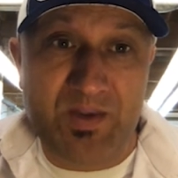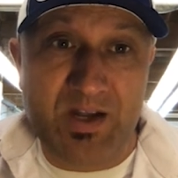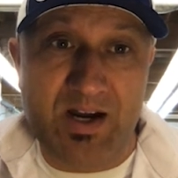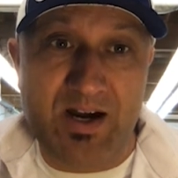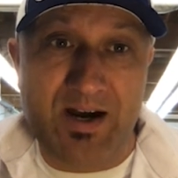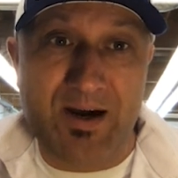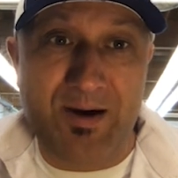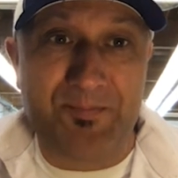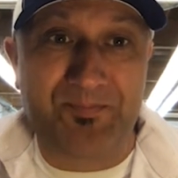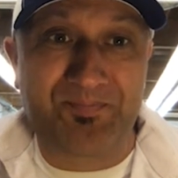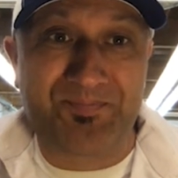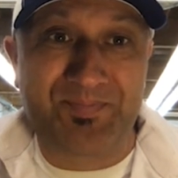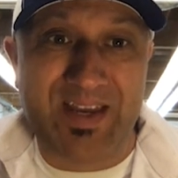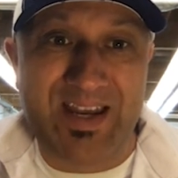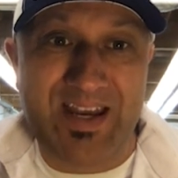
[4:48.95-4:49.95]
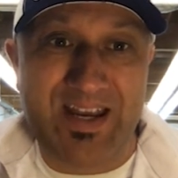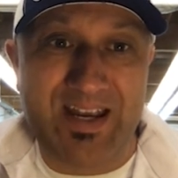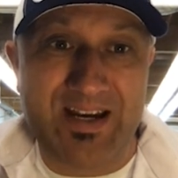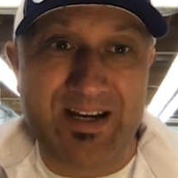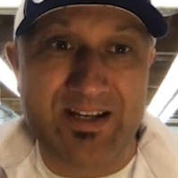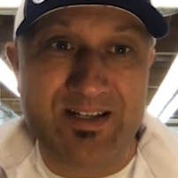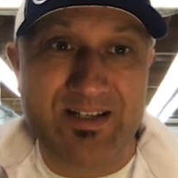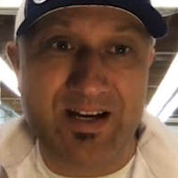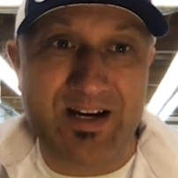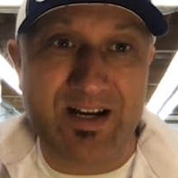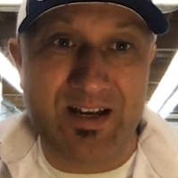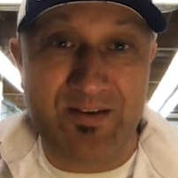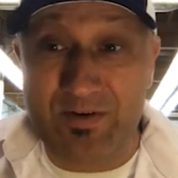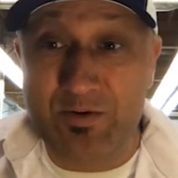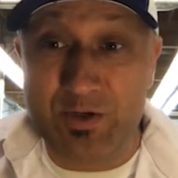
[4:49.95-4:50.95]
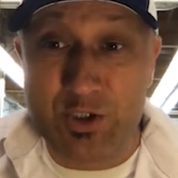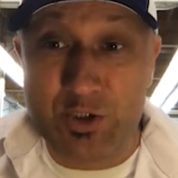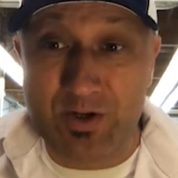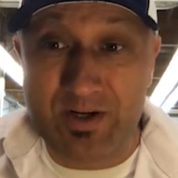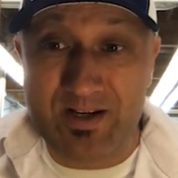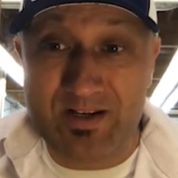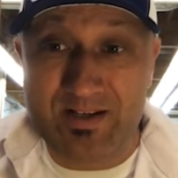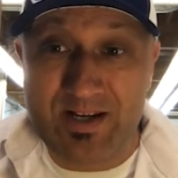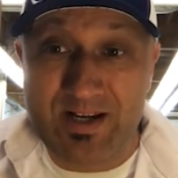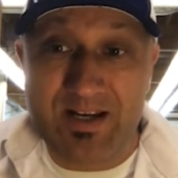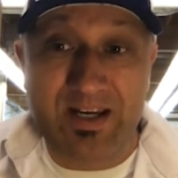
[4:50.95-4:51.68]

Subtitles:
If you enjoyed it,